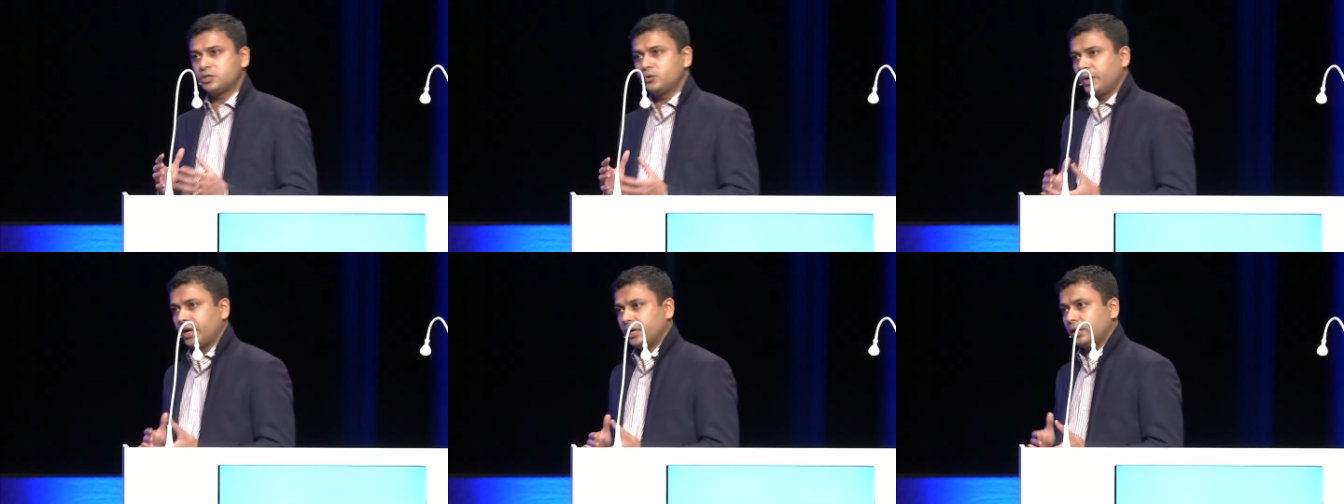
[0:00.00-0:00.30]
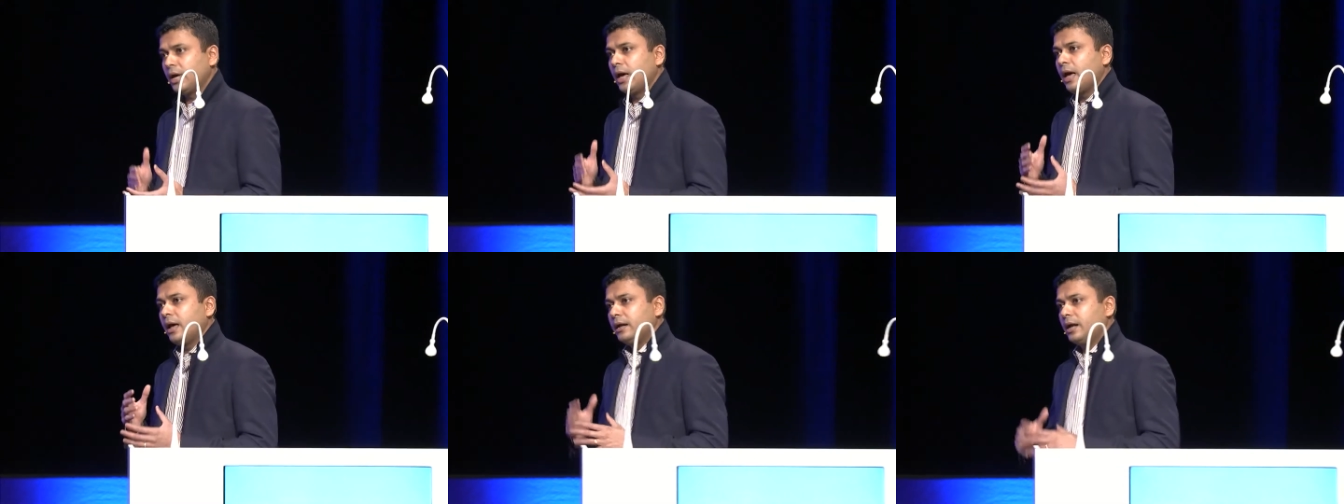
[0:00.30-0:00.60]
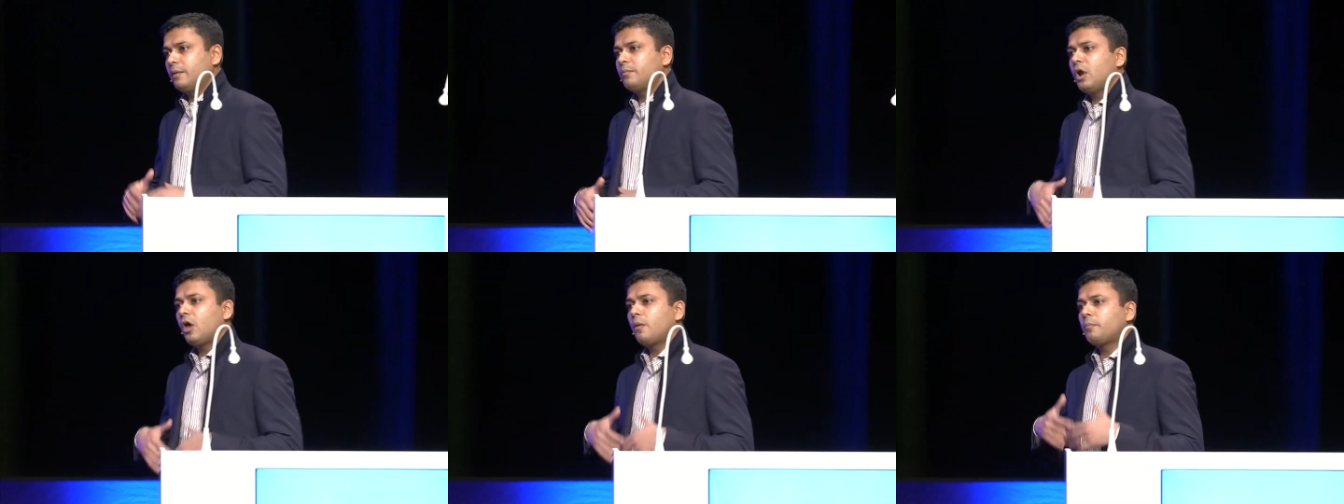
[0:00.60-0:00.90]
doing.
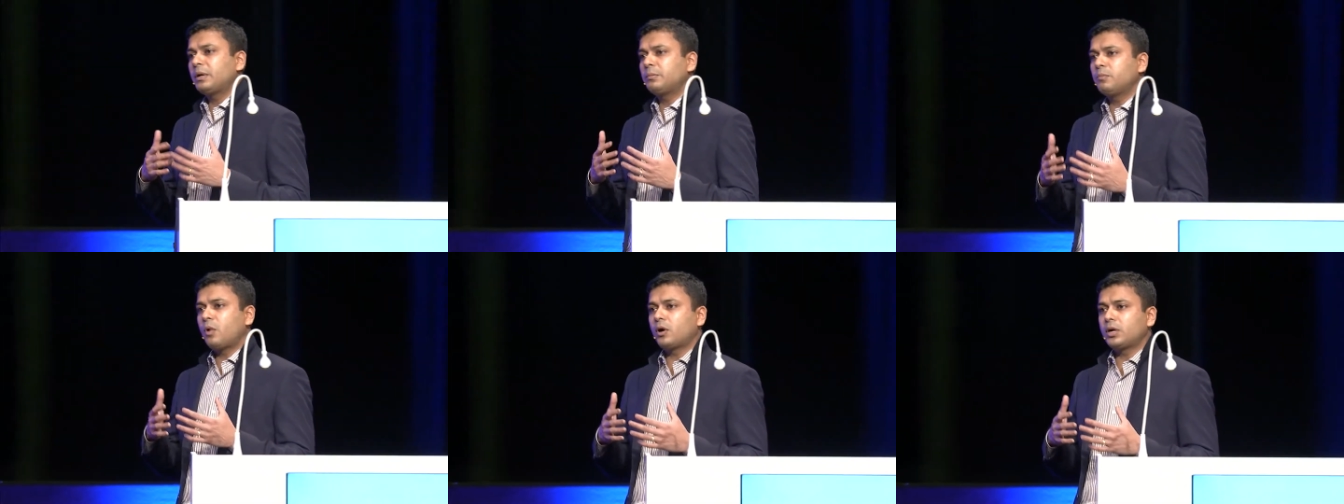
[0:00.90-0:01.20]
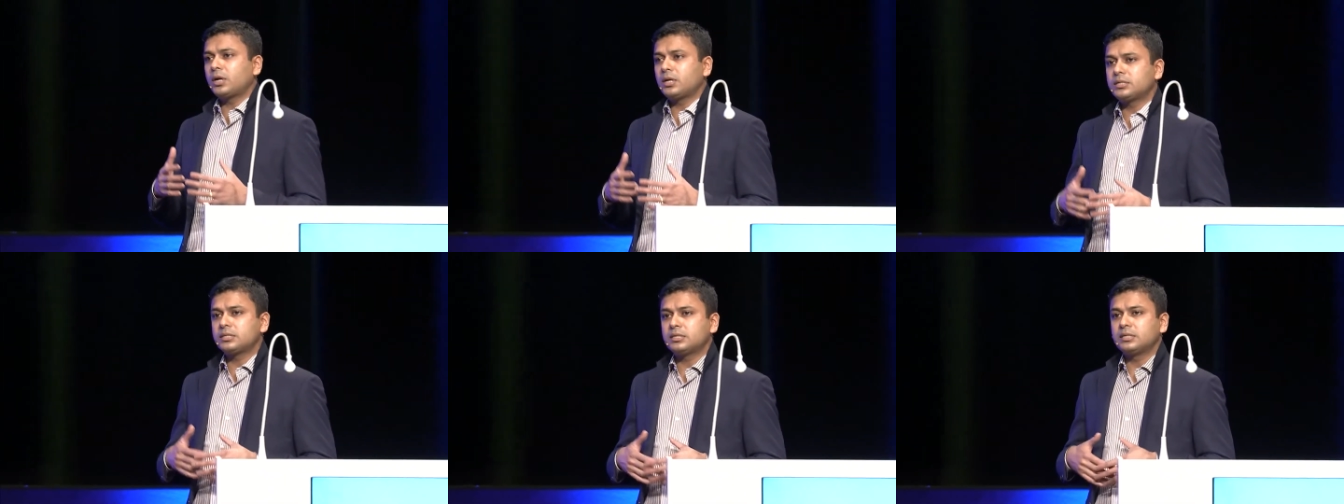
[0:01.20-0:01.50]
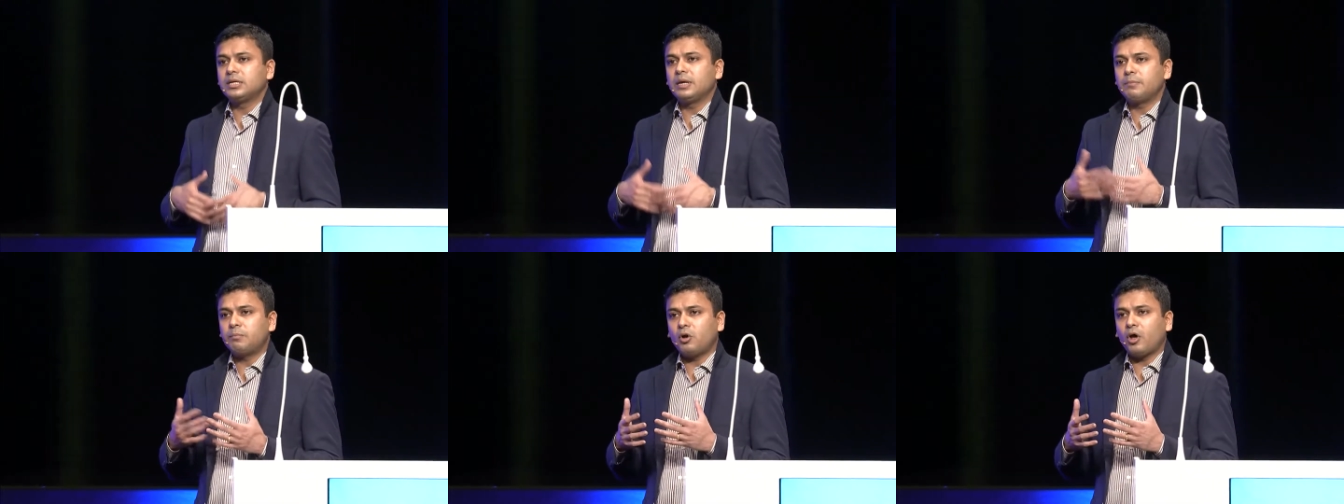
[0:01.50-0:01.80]
Developing models,
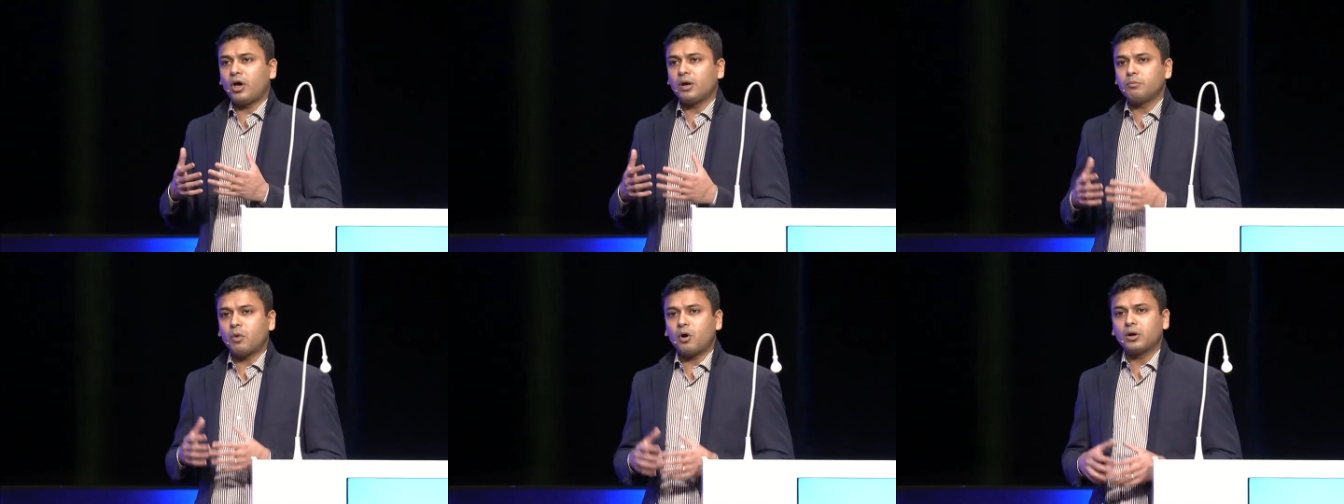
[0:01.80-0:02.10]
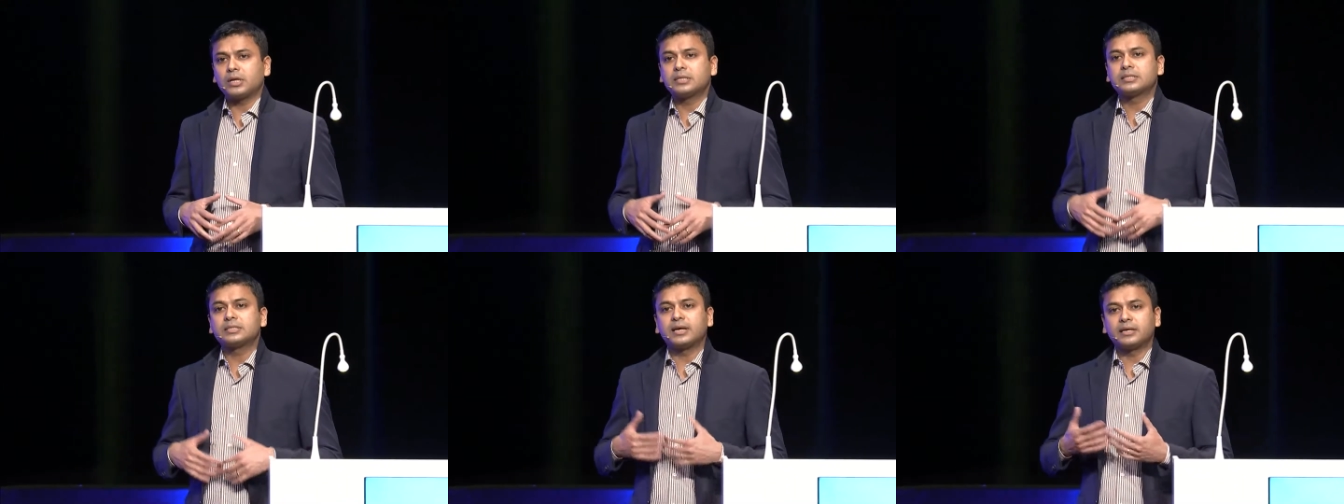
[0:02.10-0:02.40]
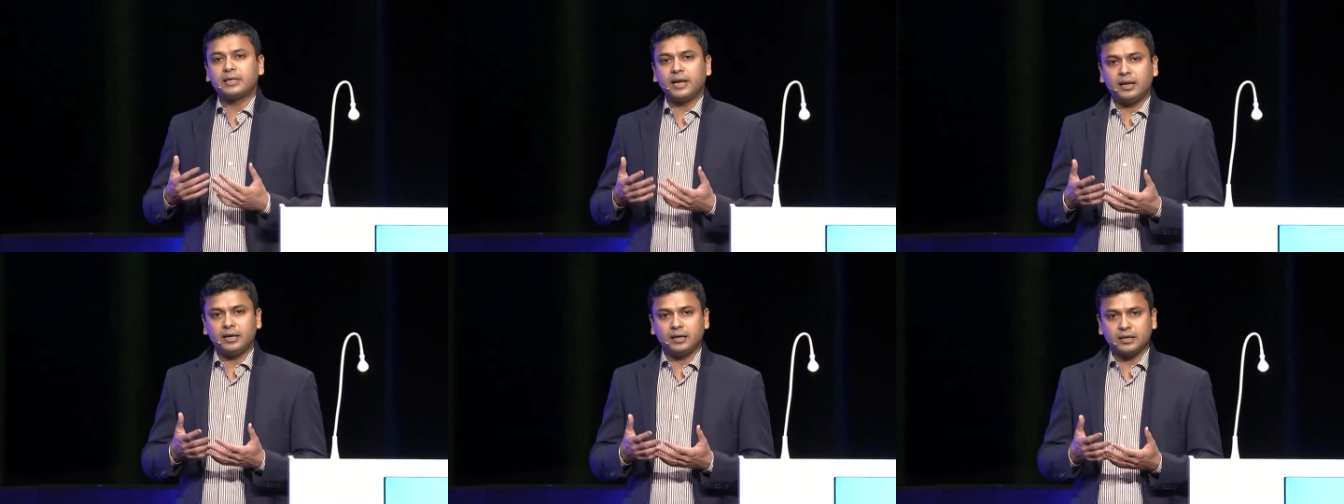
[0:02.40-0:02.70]
deploying models,
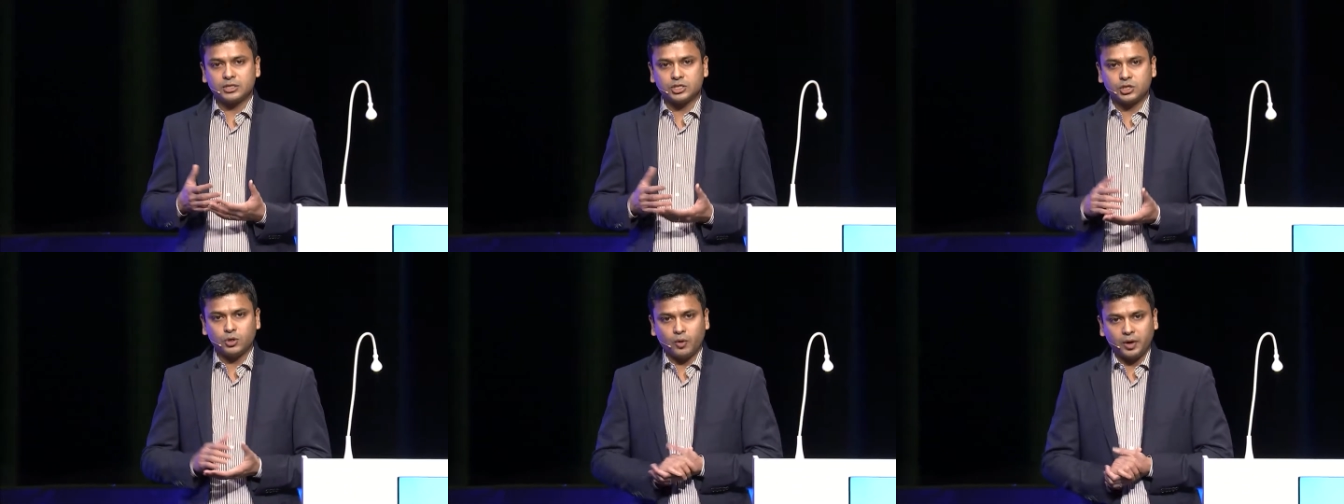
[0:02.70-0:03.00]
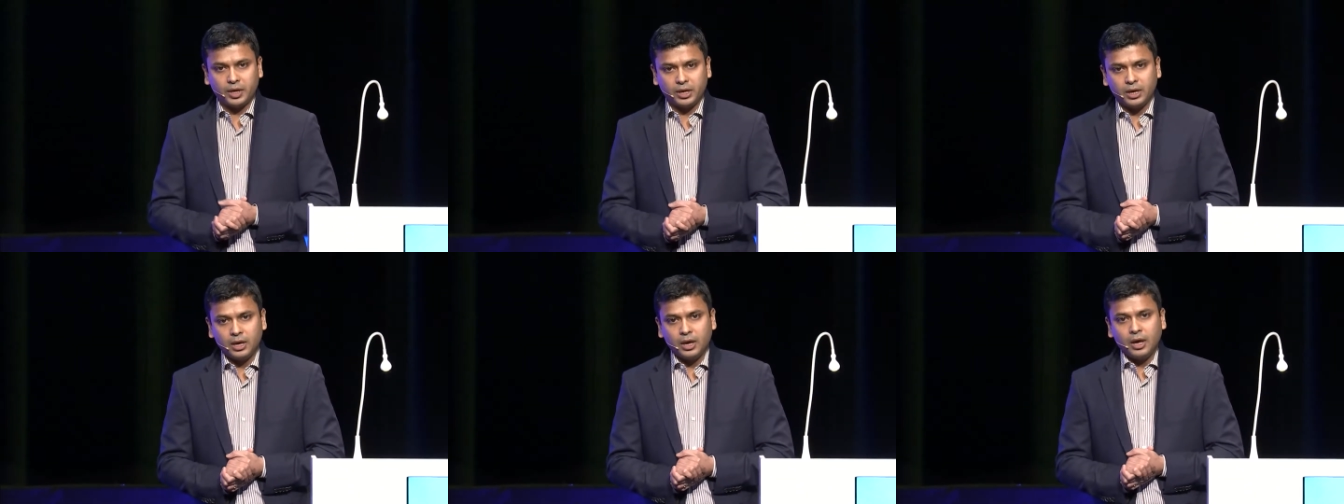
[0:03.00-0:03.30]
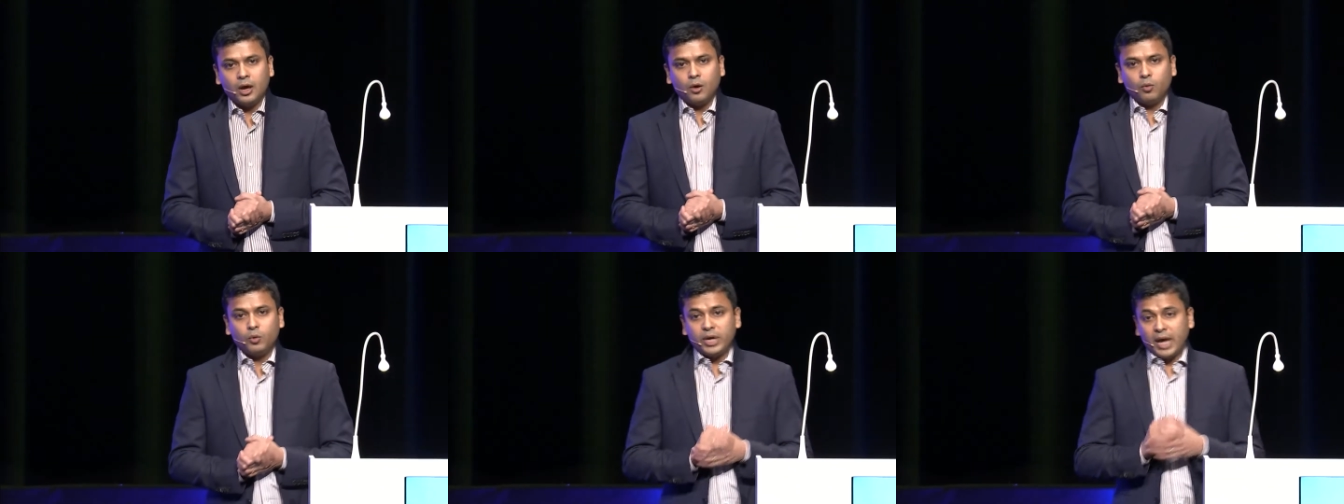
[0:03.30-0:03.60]
and telling a story.
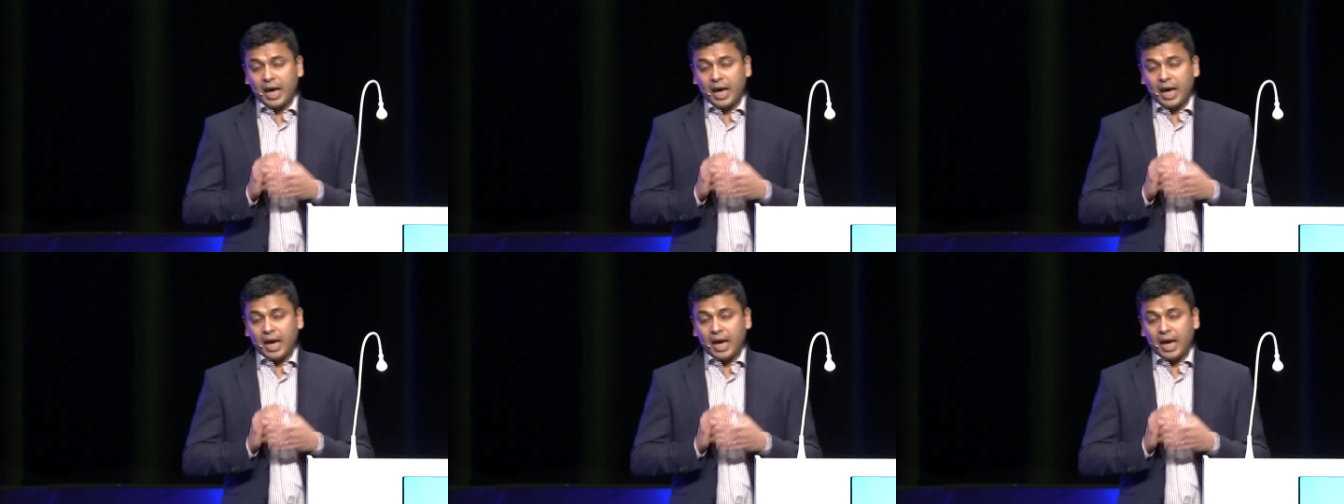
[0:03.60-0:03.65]
We